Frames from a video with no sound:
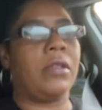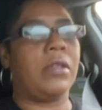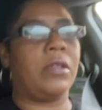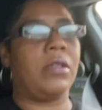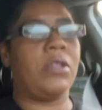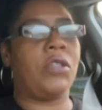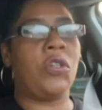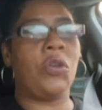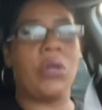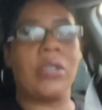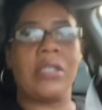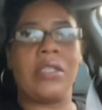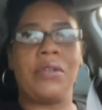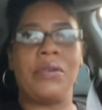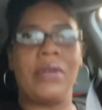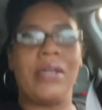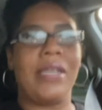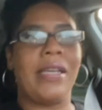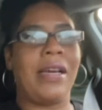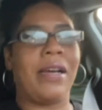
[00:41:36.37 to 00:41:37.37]
Short
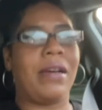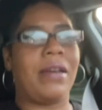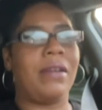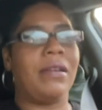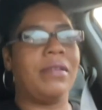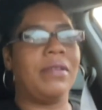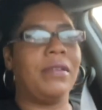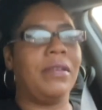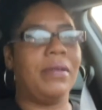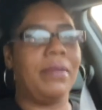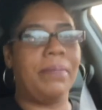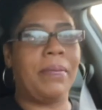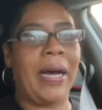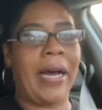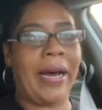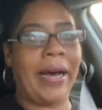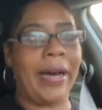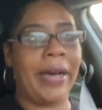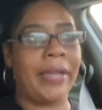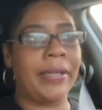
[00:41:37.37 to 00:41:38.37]
story, y'all. My
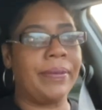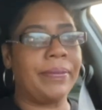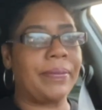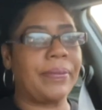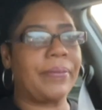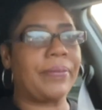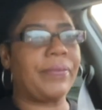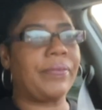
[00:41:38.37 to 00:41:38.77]
aunt